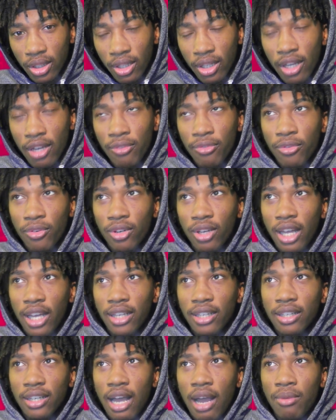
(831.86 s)
Therefore,
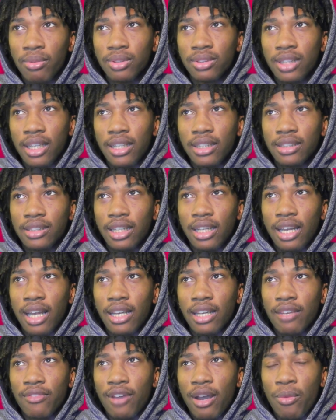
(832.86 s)
like, I would say
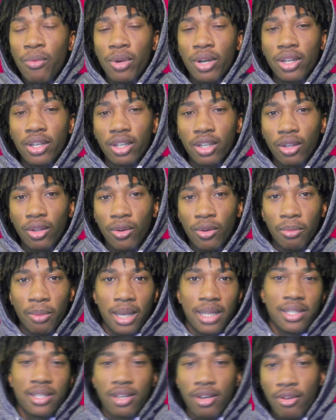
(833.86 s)
like if I wanted to clone
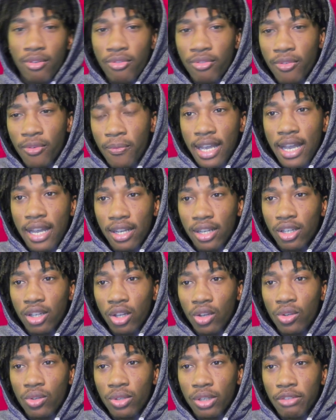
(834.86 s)
myself, that
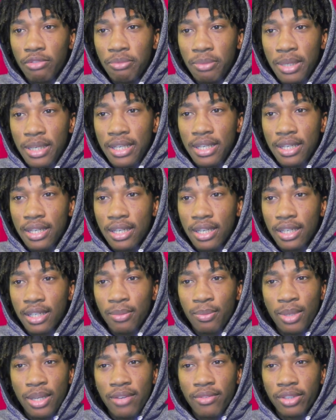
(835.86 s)
clone of me
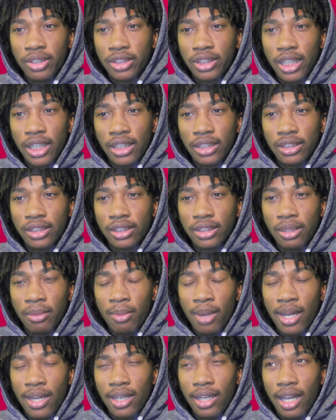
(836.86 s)
could be able to change to
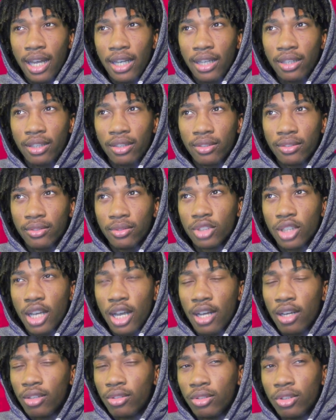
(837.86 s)
somebody like,
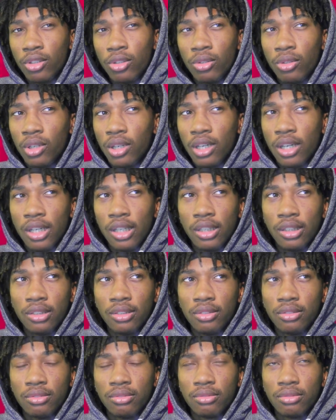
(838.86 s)
I don't
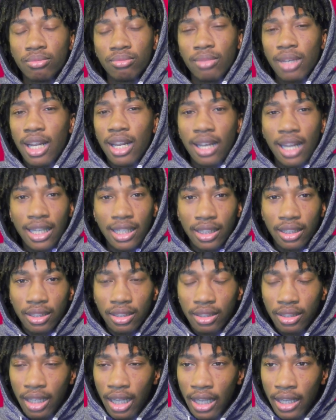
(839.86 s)
know,
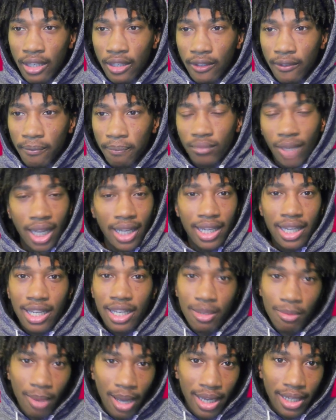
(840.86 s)
like
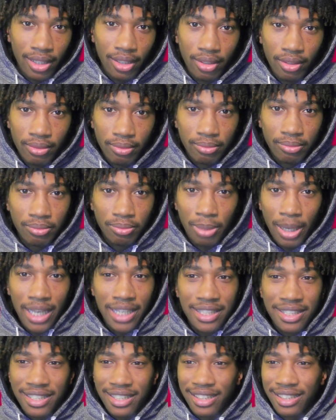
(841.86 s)
anybody,
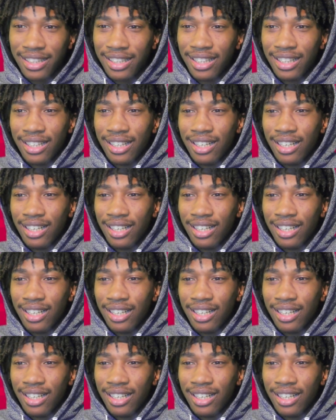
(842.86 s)
basically.